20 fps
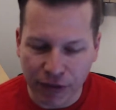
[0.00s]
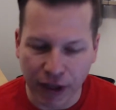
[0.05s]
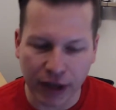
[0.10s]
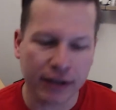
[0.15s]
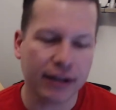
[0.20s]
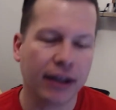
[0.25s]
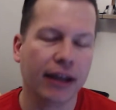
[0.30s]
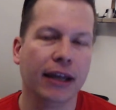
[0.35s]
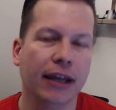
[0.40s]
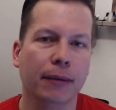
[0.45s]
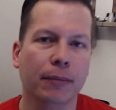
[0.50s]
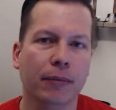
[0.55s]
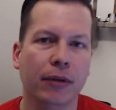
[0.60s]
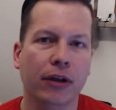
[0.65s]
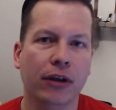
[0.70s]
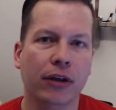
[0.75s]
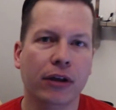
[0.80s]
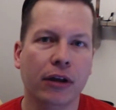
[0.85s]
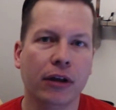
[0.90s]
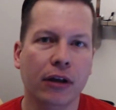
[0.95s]
that game.
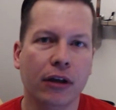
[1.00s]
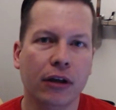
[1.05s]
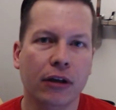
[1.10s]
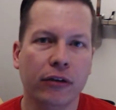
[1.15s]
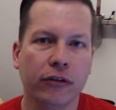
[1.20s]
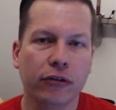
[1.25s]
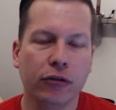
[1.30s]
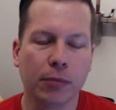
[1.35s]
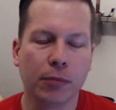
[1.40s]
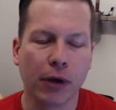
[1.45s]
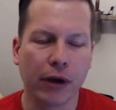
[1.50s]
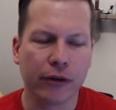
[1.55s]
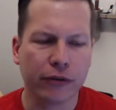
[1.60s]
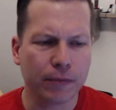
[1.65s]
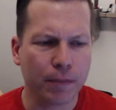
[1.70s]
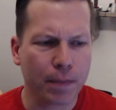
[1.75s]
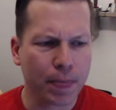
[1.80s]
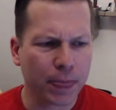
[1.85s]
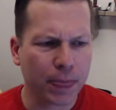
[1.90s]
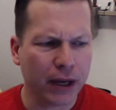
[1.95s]
Super
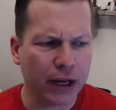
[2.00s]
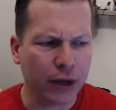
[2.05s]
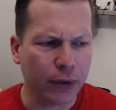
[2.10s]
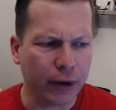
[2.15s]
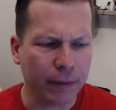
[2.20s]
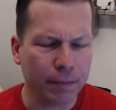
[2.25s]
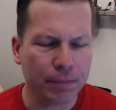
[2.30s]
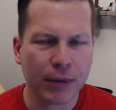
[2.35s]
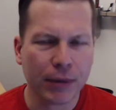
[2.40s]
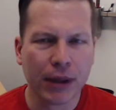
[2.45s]
awesome. Anyway,